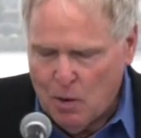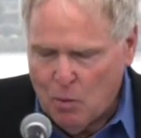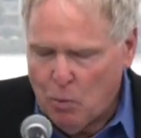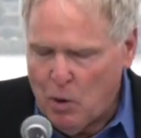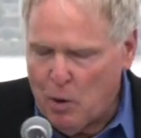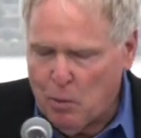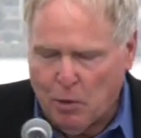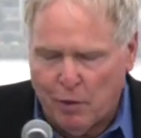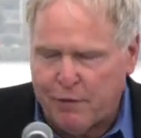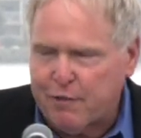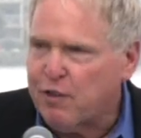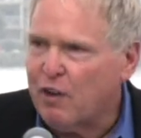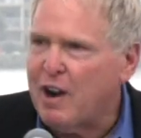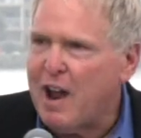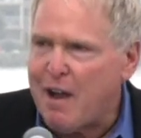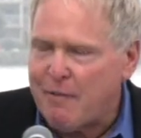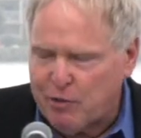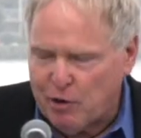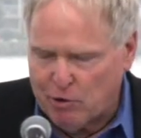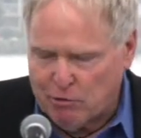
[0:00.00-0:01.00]
We will
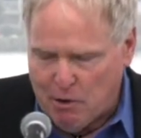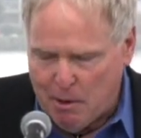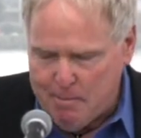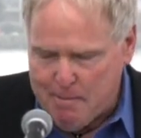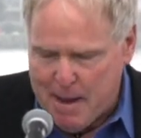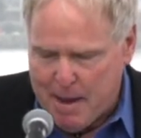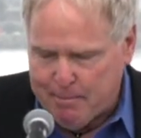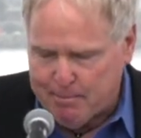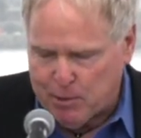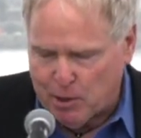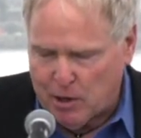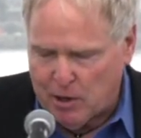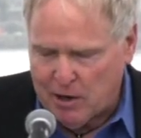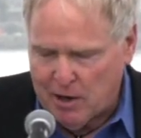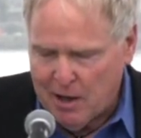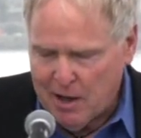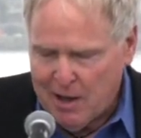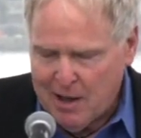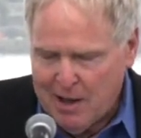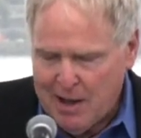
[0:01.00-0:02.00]
forever remember
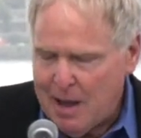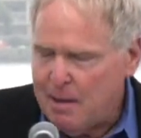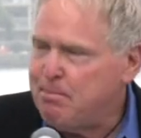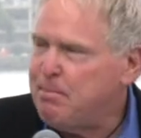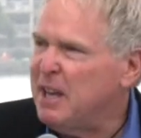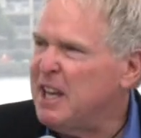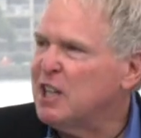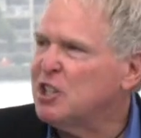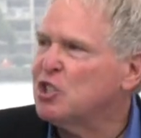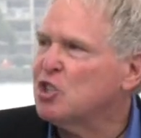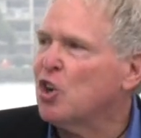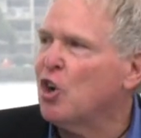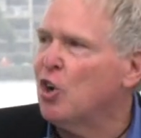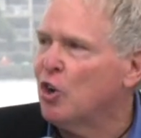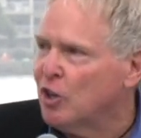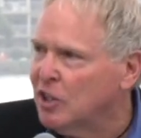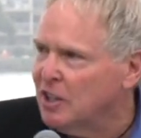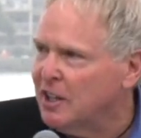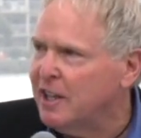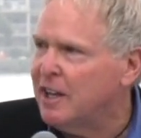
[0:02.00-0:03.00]
and be
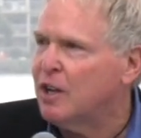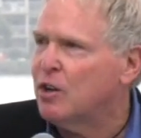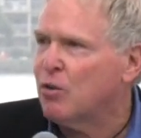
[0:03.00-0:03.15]
eternally